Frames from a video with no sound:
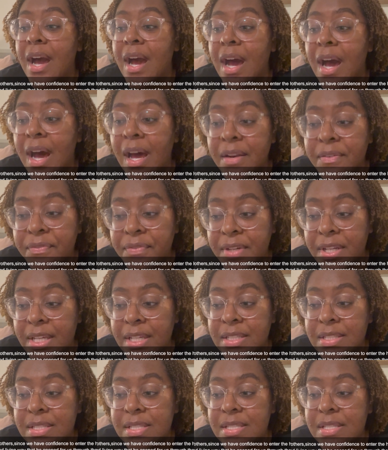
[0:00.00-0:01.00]

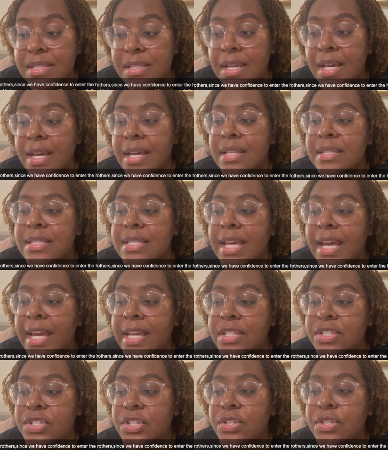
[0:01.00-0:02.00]
confidence to
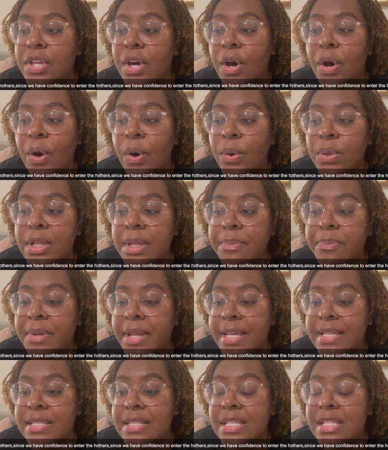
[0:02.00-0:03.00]
enter the holy
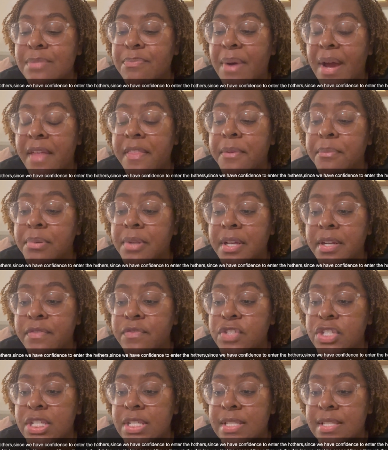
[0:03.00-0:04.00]
places by the blood
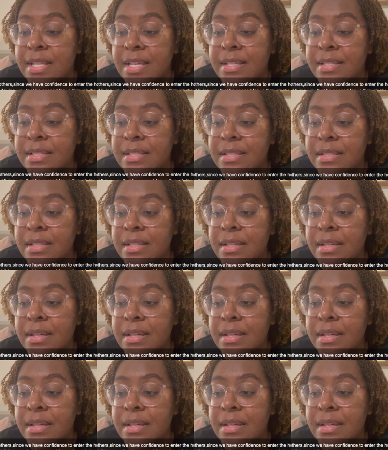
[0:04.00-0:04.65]
of Jesus,